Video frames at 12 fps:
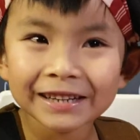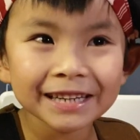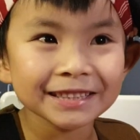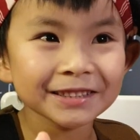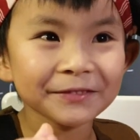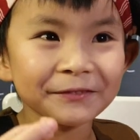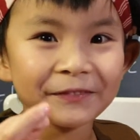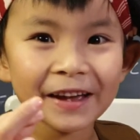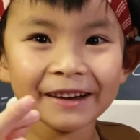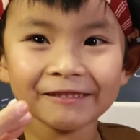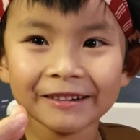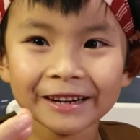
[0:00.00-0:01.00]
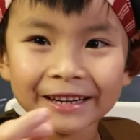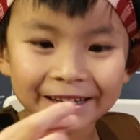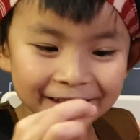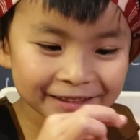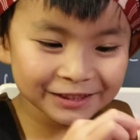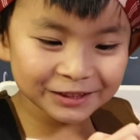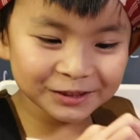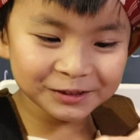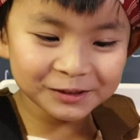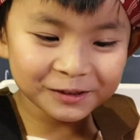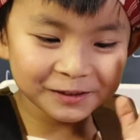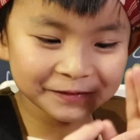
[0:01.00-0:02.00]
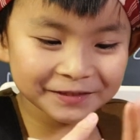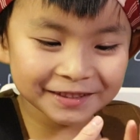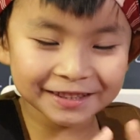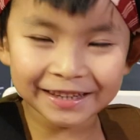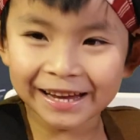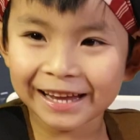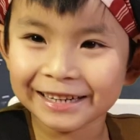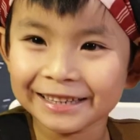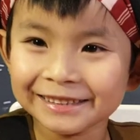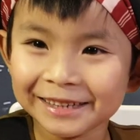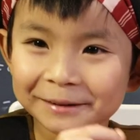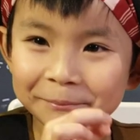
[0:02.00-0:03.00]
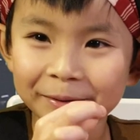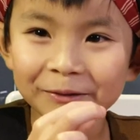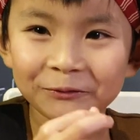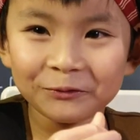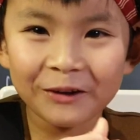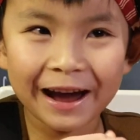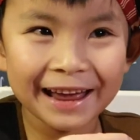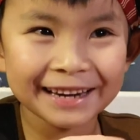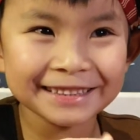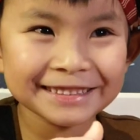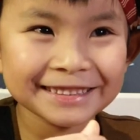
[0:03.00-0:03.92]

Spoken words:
It's very soft and a bit wet.